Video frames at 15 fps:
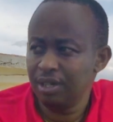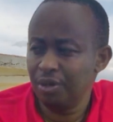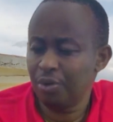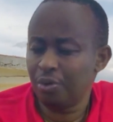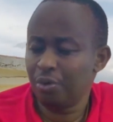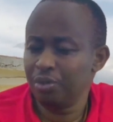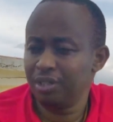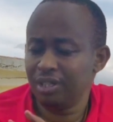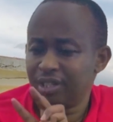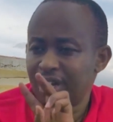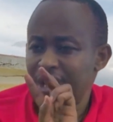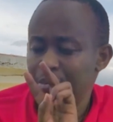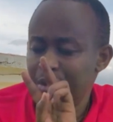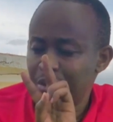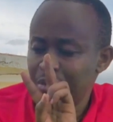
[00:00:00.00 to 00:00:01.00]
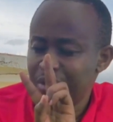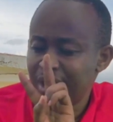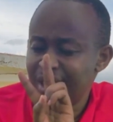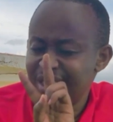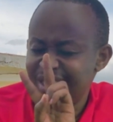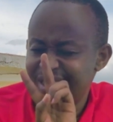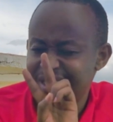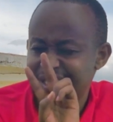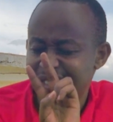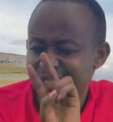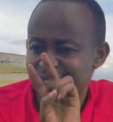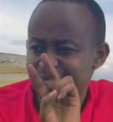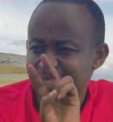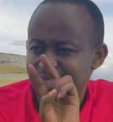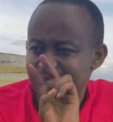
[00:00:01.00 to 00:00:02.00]
No, content can be two sides.
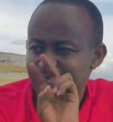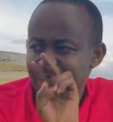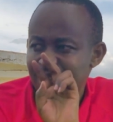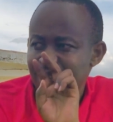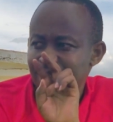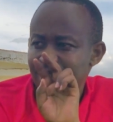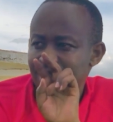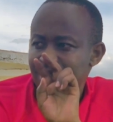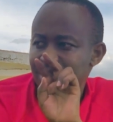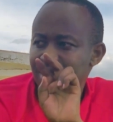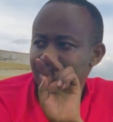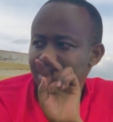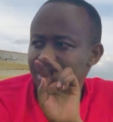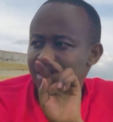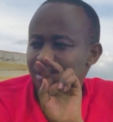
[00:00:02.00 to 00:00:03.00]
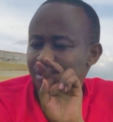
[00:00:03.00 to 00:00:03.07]
There